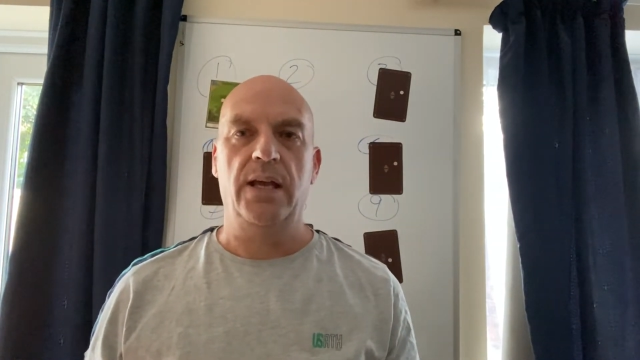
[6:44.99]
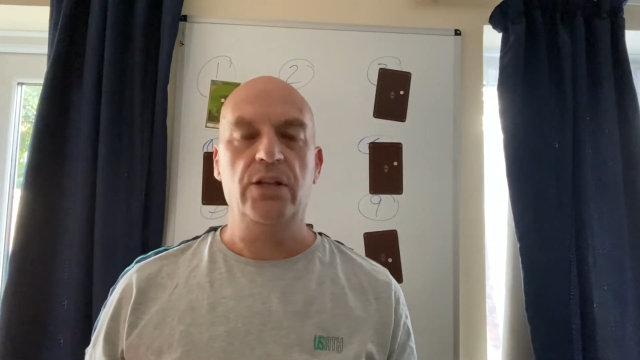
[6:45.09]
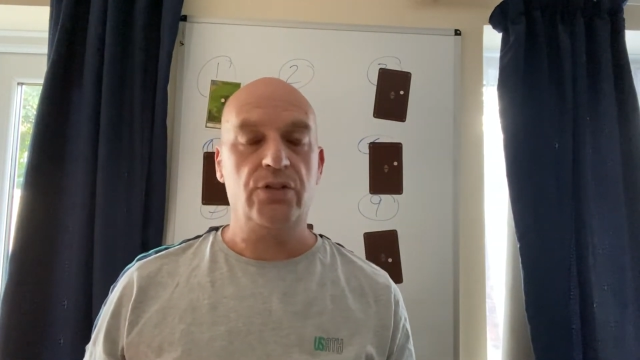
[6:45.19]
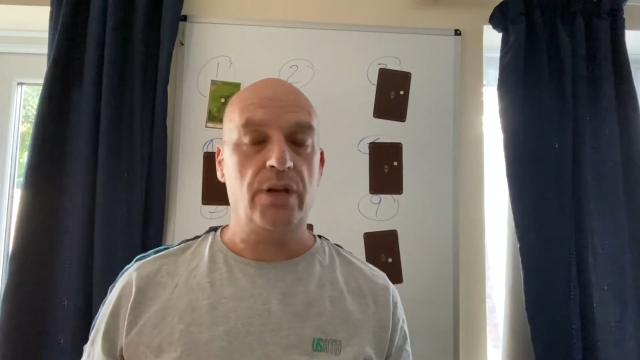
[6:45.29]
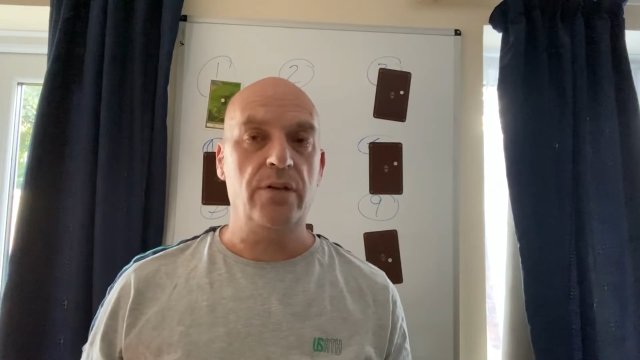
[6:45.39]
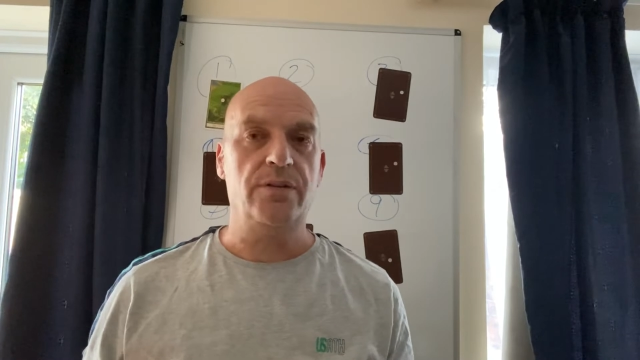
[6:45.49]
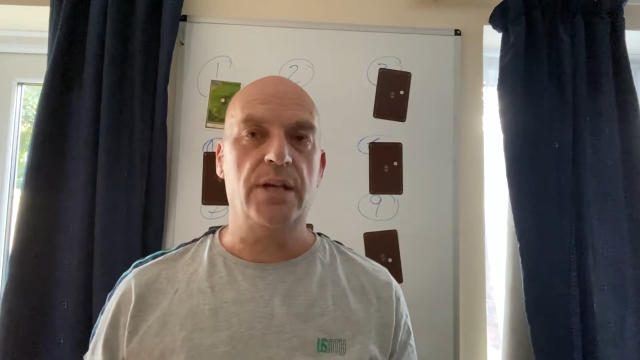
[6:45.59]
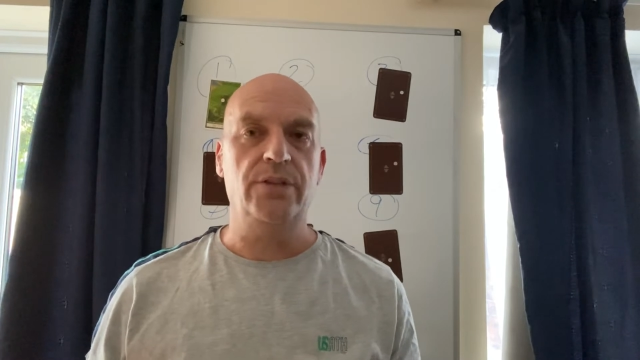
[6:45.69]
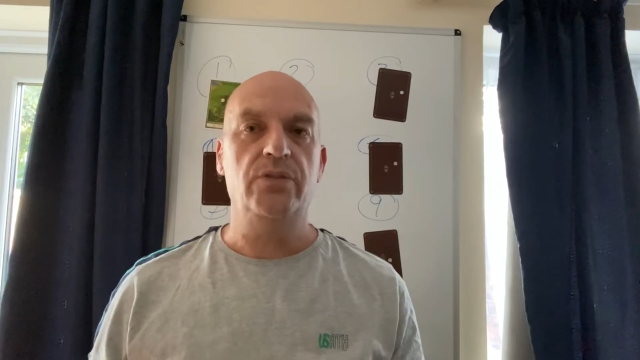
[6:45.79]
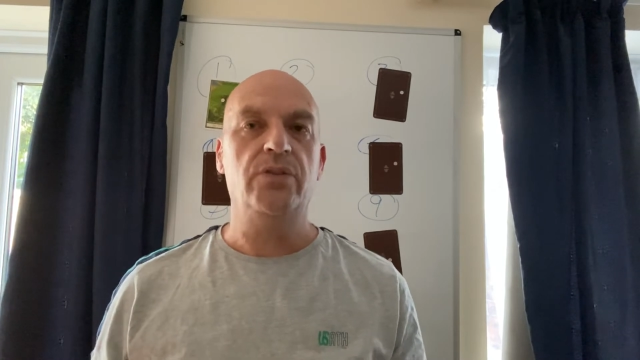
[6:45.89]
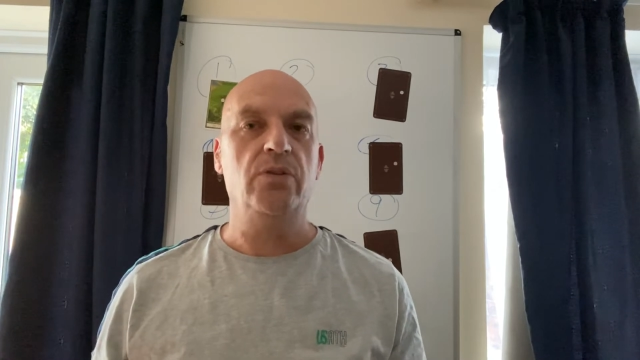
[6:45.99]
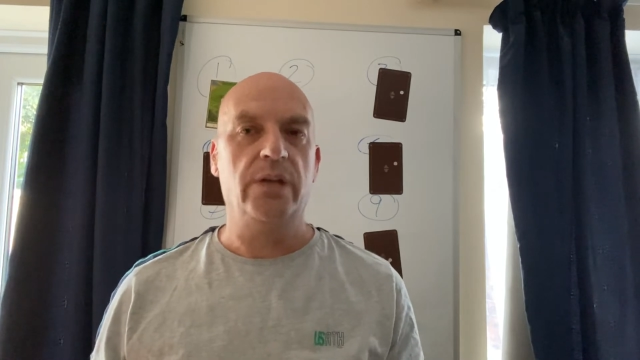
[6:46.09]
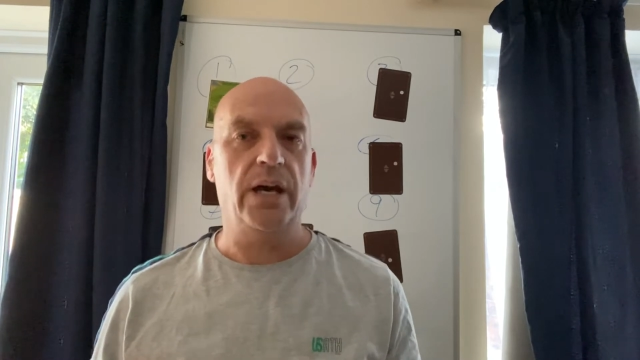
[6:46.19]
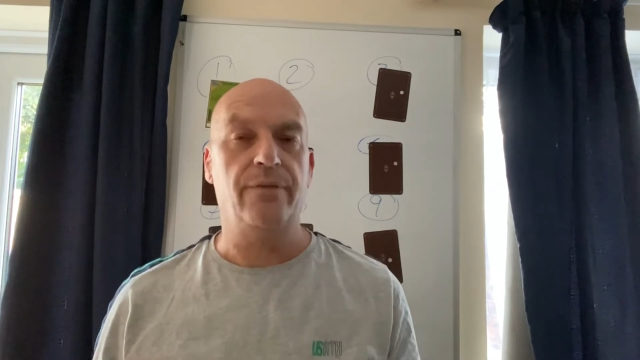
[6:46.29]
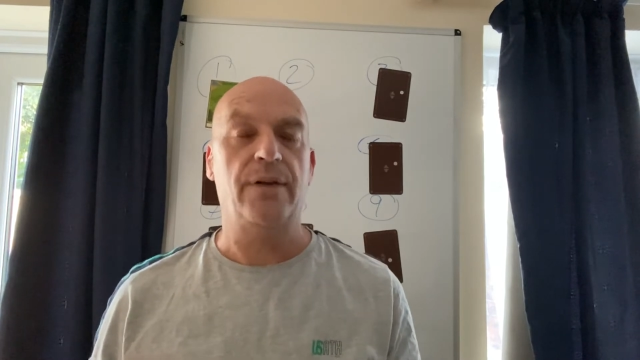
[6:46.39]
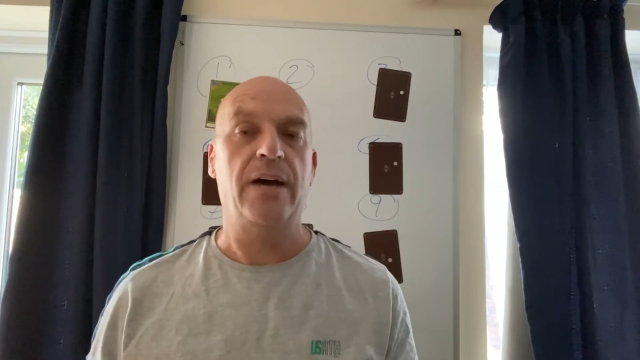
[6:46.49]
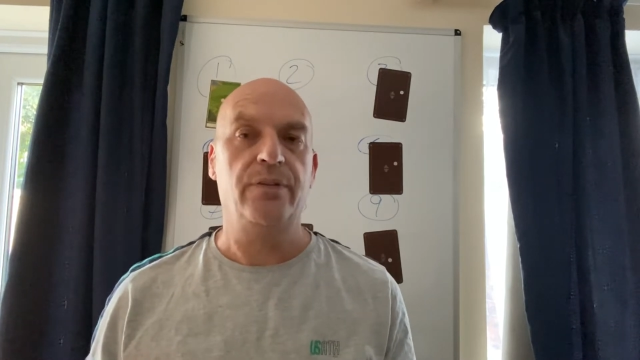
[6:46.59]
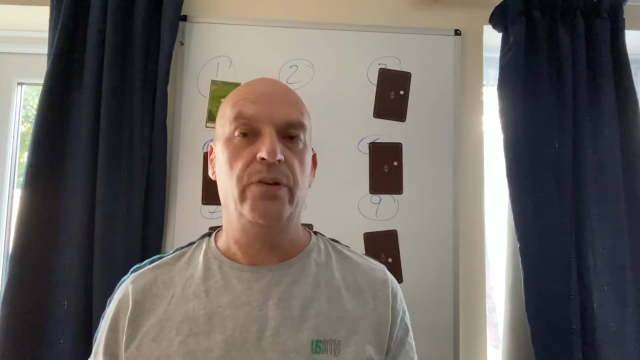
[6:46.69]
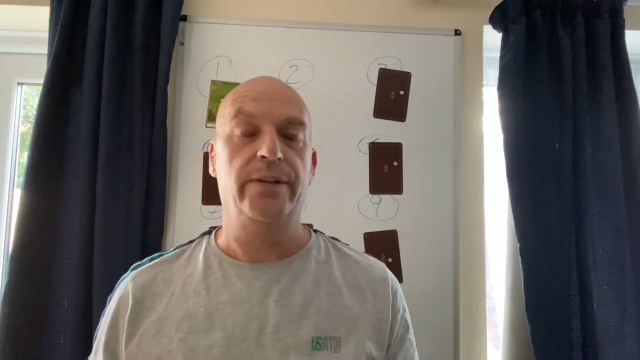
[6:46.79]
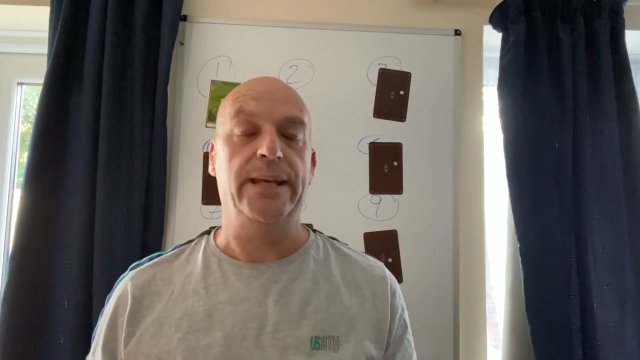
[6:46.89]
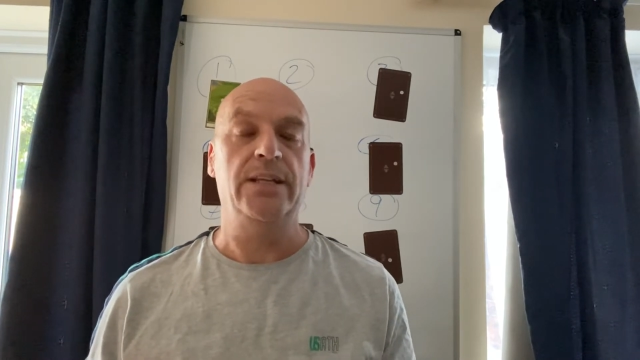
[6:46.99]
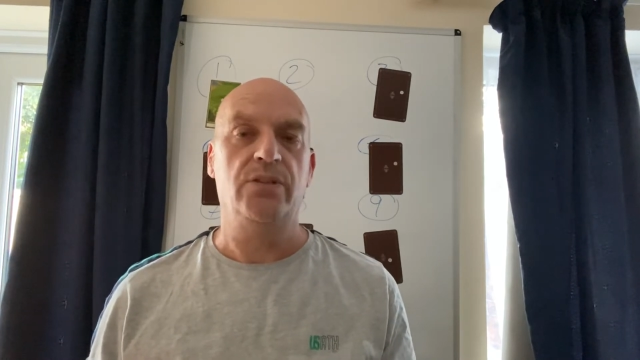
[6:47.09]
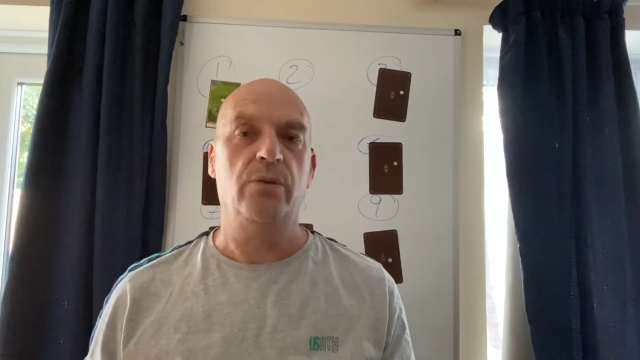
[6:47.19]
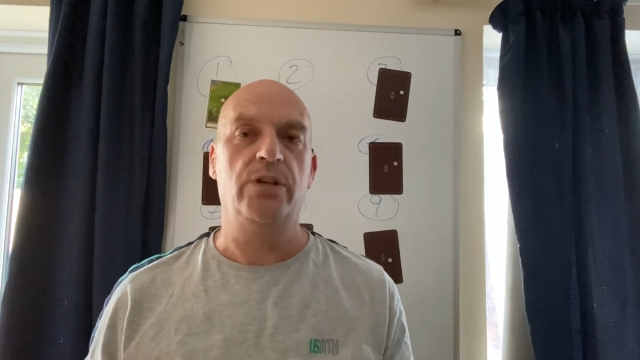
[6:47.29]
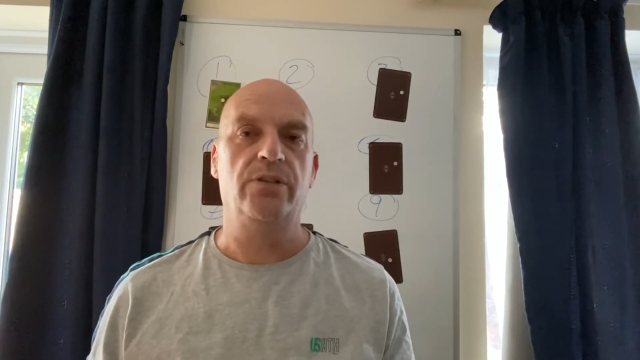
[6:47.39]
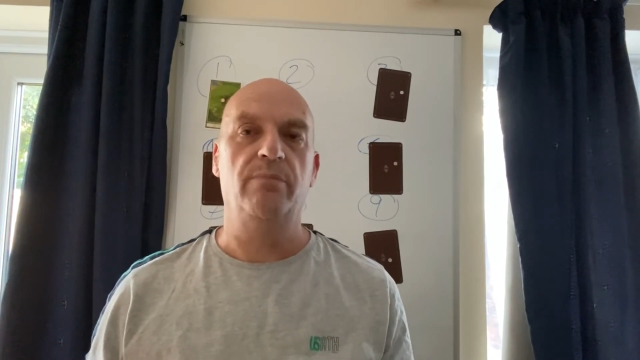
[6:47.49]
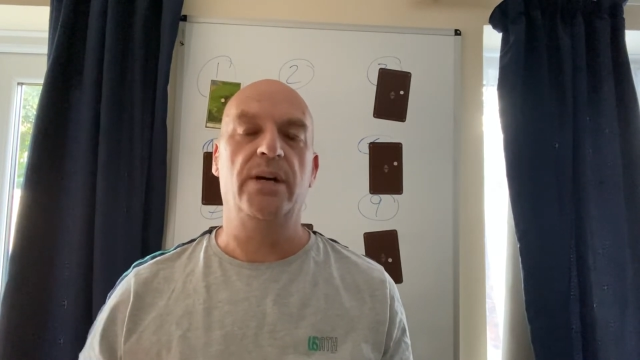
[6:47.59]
It shows that you do have good intuition,